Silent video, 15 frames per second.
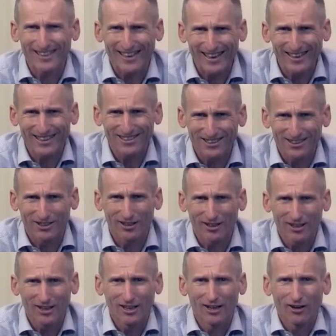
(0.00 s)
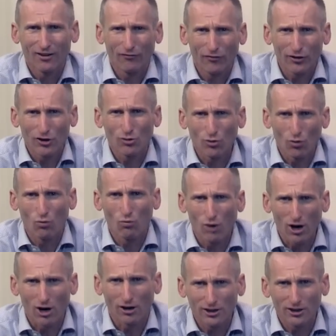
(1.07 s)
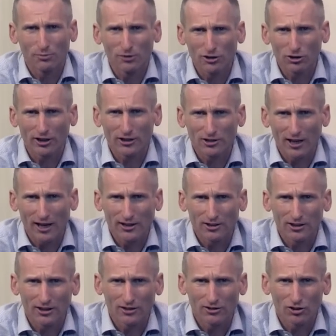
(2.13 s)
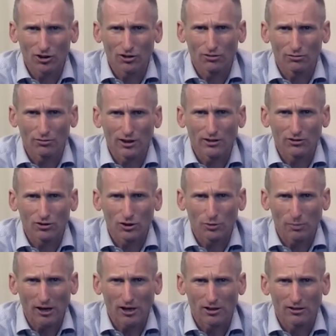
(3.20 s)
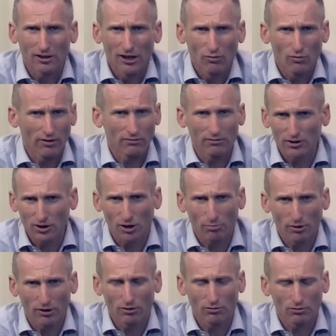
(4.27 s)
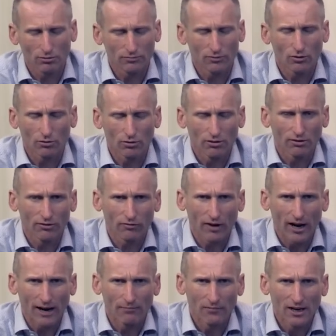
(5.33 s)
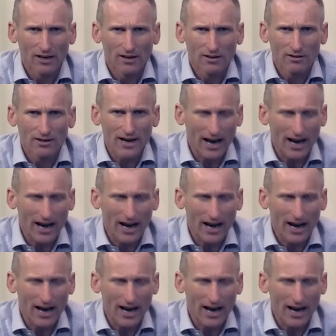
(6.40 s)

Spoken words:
it easier for your work to be translated into speed, whether that's uphill or on the flat. The